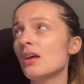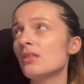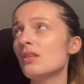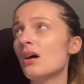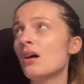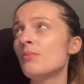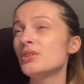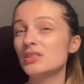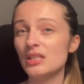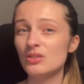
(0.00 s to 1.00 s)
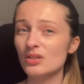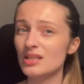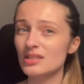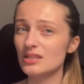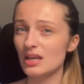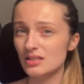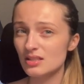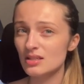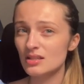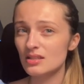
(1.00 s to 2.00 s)
the machine
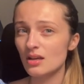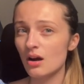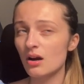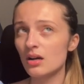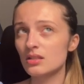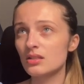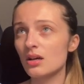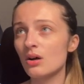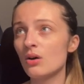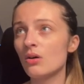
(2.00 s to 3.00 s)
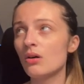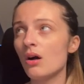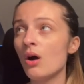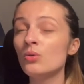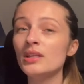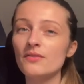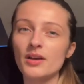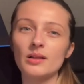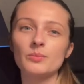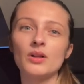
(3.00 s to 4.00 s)
translations are also only
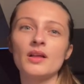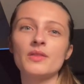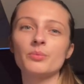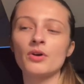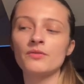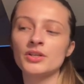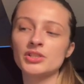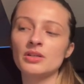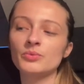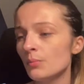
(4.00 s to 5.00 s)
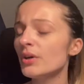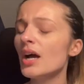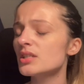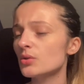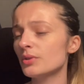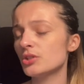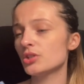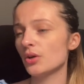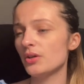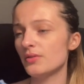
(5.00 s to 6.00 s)
available in the pro version. But yeah, I just want to
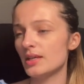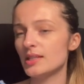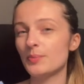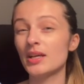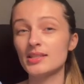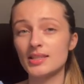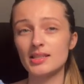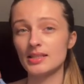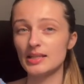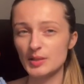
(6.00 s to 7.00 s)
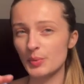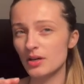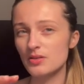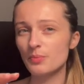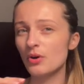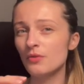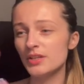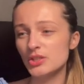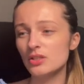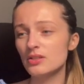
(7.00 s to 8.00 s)
show you this because this is a part of the pro
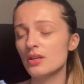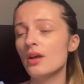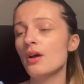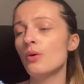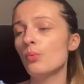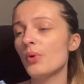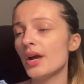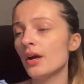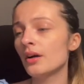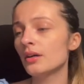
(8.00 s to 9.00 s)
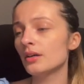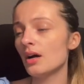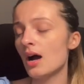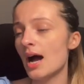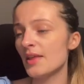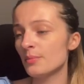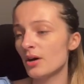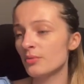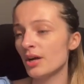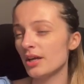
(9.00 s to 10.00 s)
features where at the
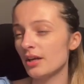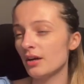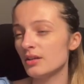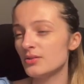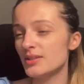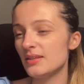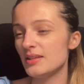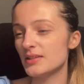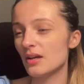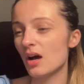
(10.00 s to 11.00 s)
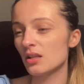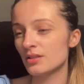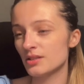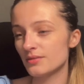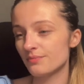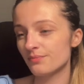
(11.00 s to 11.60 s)
bottom right here you see these colors.